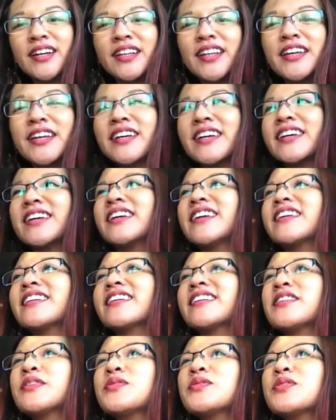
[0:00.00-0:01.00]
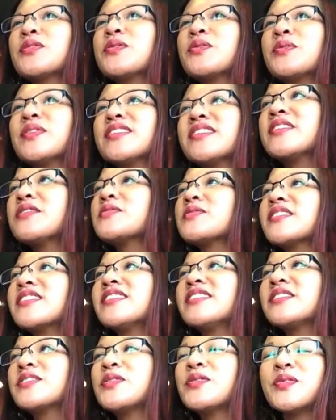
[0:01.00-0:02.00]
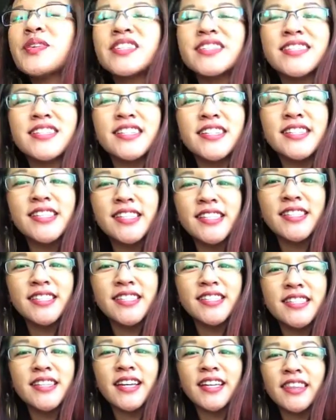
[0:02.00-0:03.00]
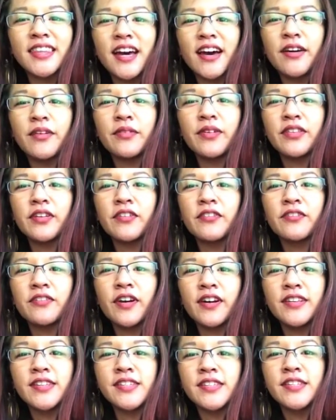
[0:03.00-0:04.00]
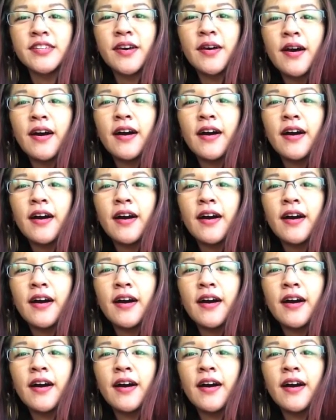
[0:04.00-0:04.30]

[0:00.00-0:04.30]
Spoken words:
like those little coincidences like that with your friends,